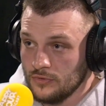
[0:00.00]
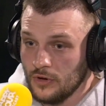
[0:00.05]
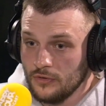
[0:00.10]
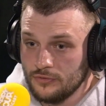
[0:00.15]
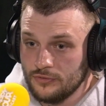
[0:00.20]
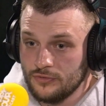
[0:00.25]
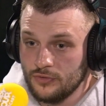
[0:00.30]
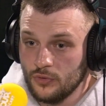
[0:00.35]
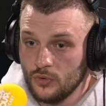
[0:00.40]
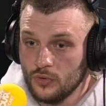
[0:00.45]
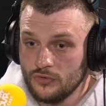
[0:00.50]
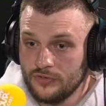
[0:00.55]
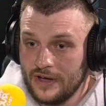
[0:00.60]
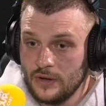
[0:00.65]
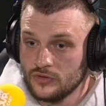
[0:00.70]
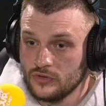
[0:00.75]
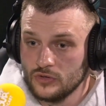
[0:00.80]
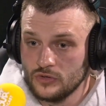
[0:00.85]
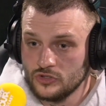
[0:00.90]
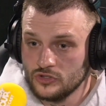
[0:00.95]

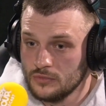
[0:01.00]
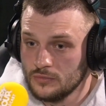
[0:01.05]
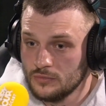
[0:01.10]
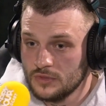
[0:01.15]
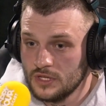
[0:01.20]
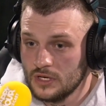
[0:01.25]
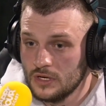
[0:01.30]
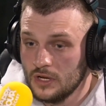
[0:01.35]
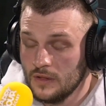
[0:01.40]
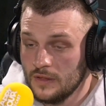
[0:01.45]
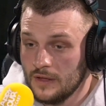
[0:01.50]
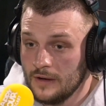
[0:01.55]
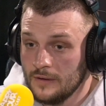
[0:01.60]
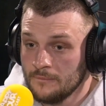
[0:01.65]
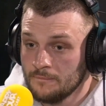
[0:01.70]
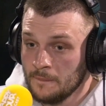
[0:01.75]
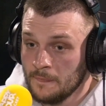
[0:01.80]
4,000 or something like that.